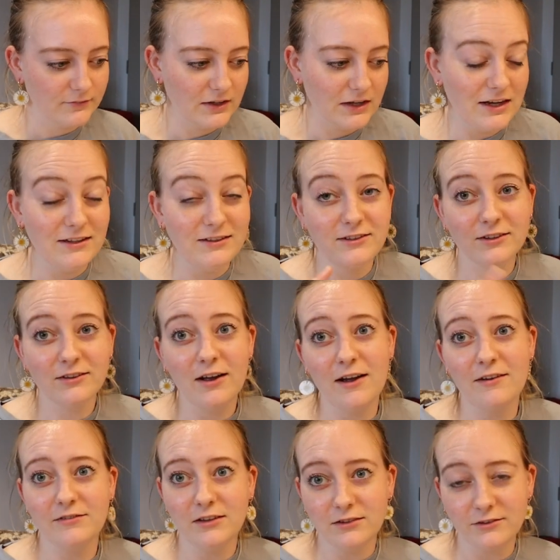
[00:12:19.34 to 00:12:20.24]
I still
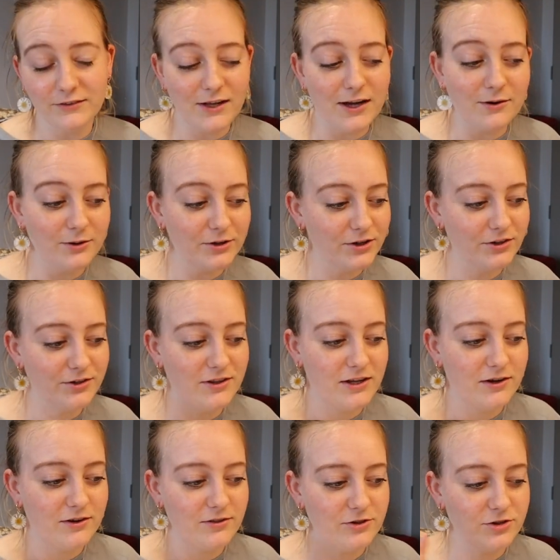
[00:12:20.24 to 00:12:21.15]
have these flowers.
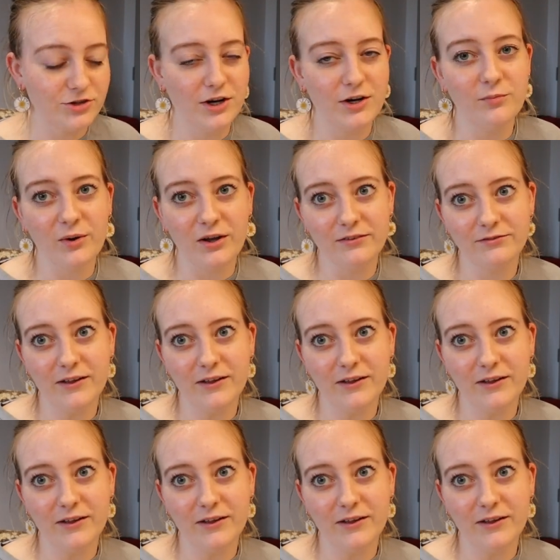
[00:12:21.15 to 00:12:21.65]
They are the dried white